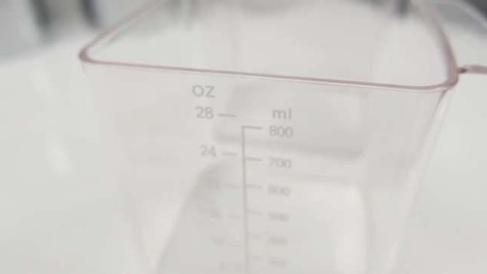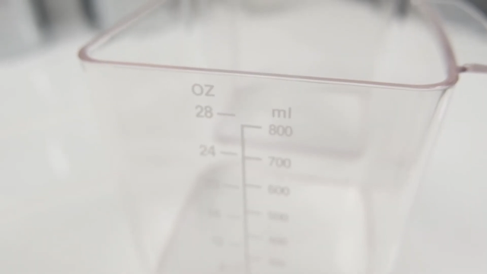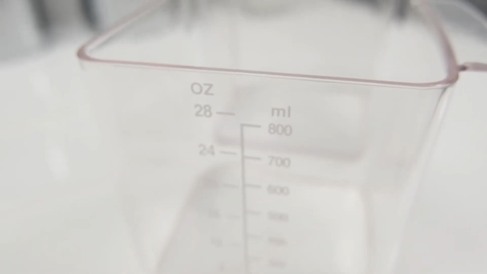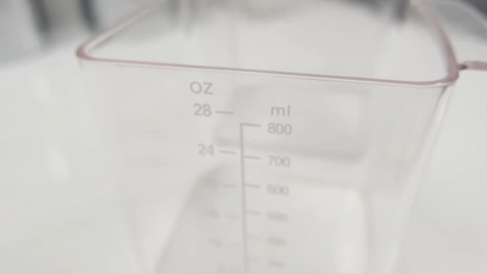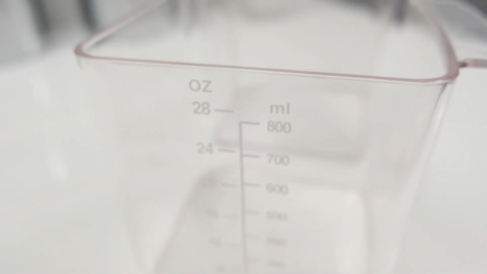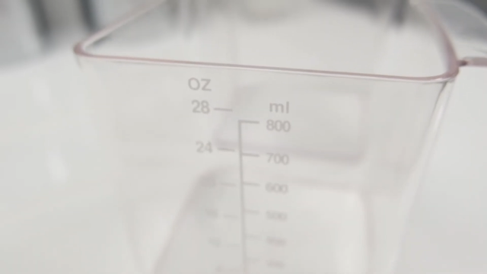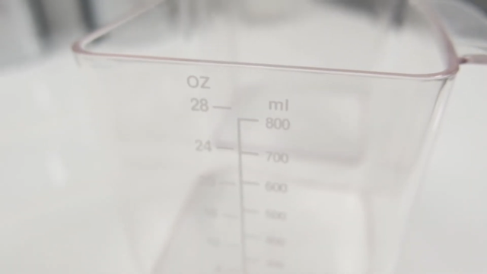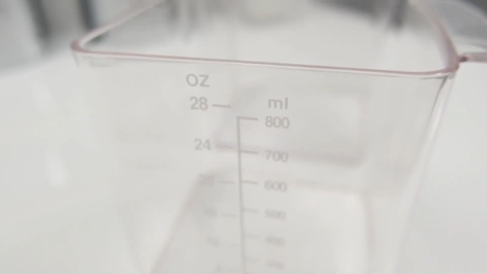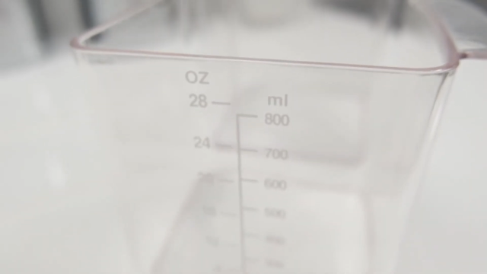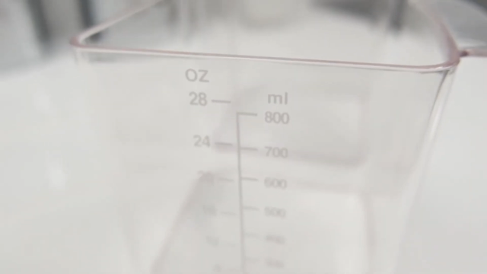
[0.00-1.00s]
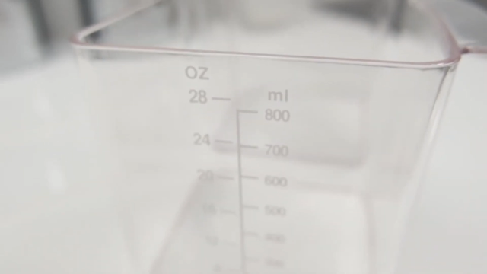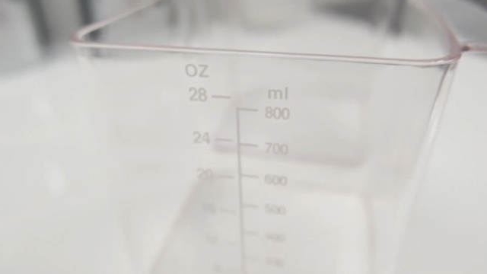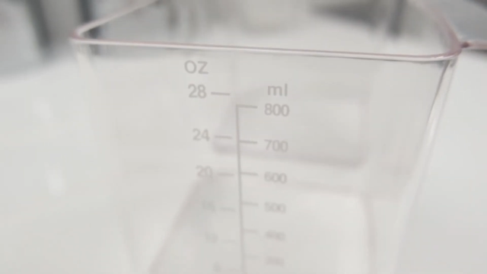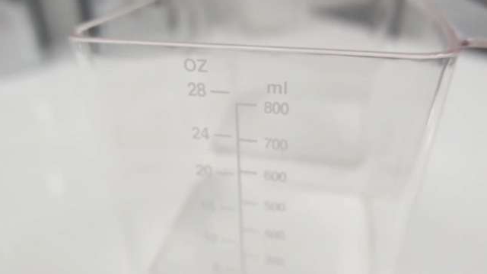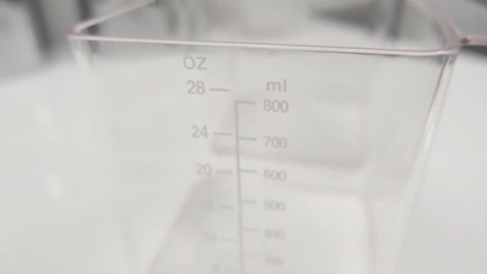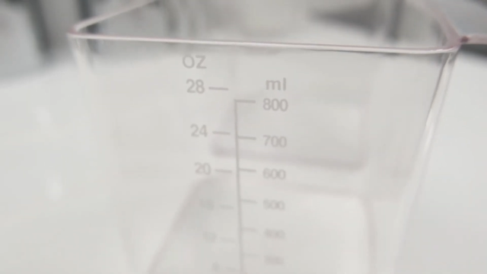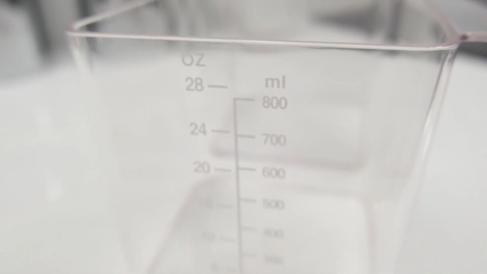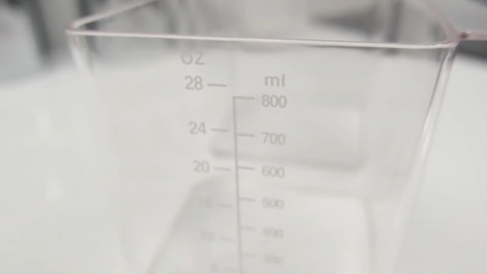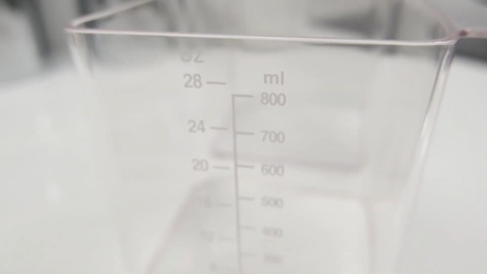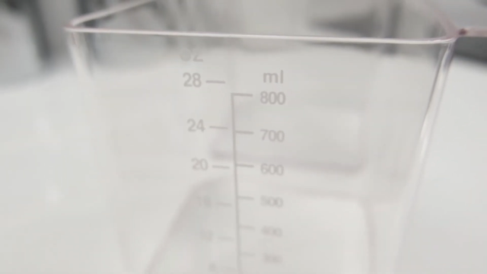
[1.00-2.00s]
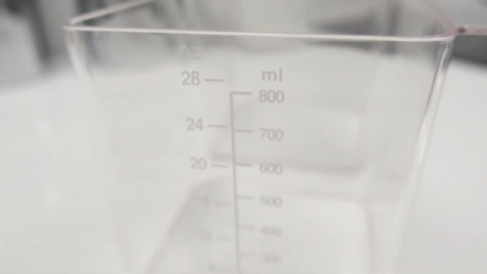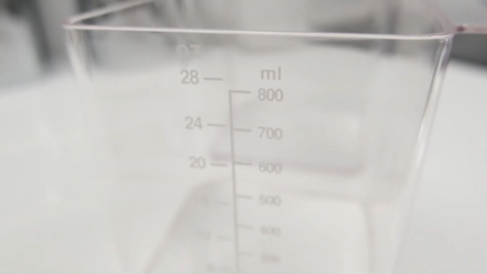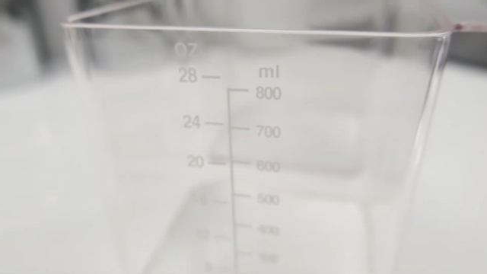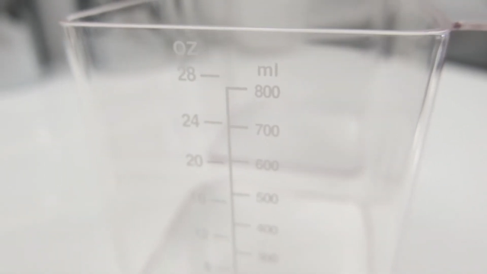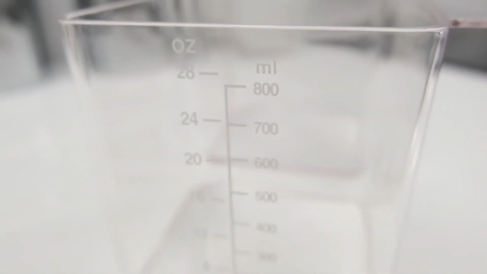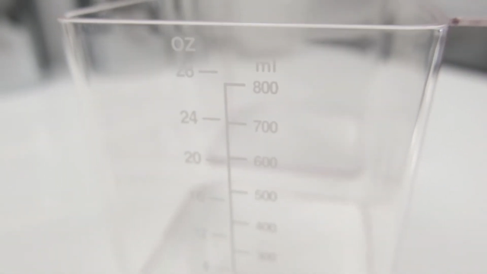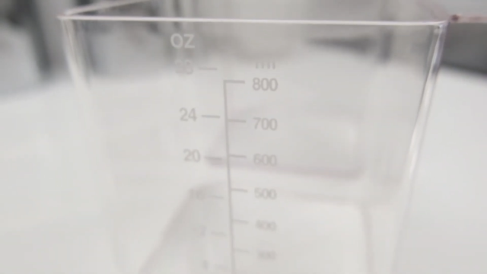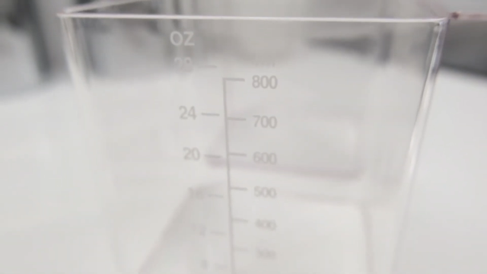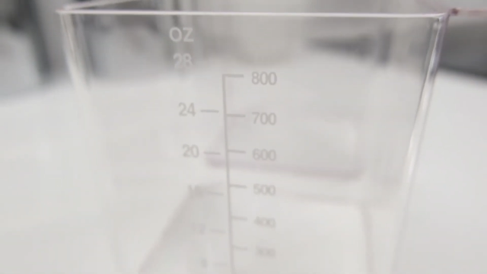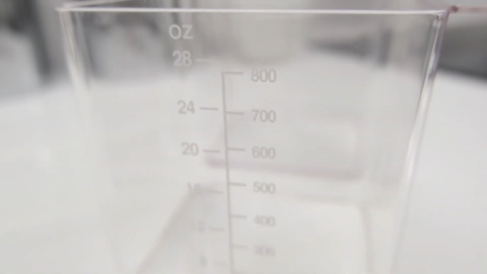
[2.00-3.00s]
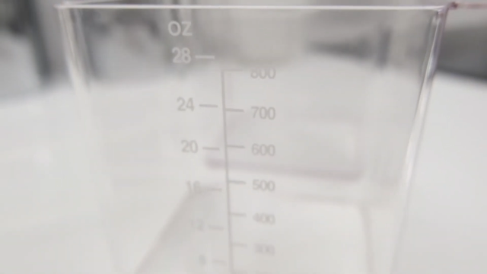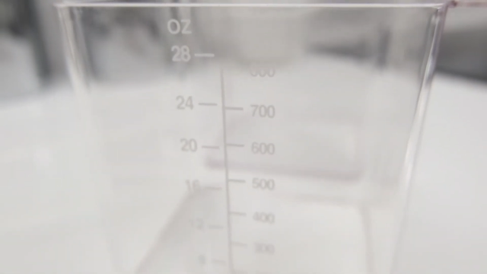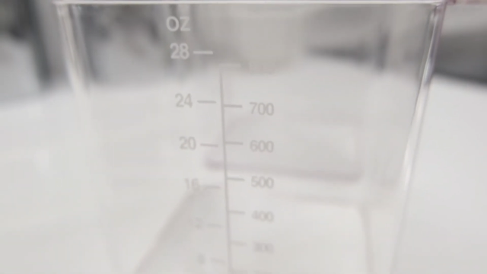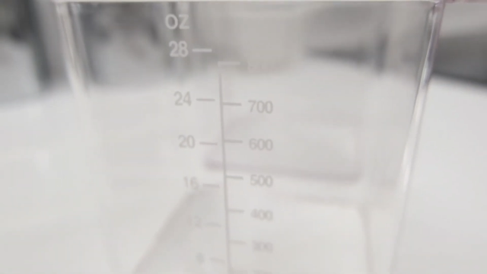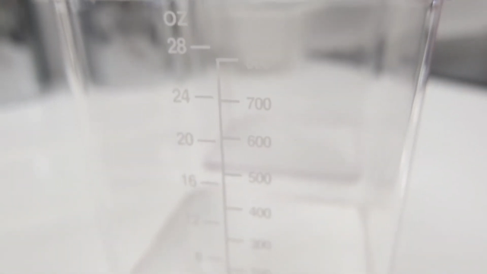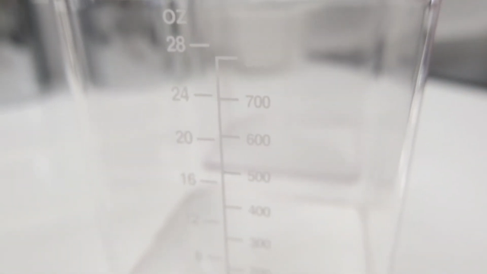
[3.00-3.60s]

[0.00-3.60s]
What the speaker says: (no speaker visible)